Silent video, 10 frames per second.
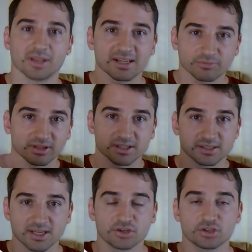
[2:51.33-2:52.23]
That's what
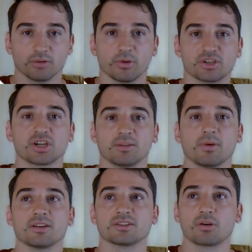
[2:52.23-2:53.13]
essentially what
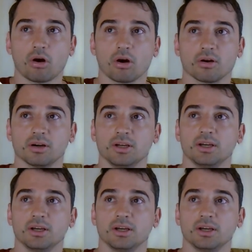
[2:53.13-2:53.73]
chatbots are.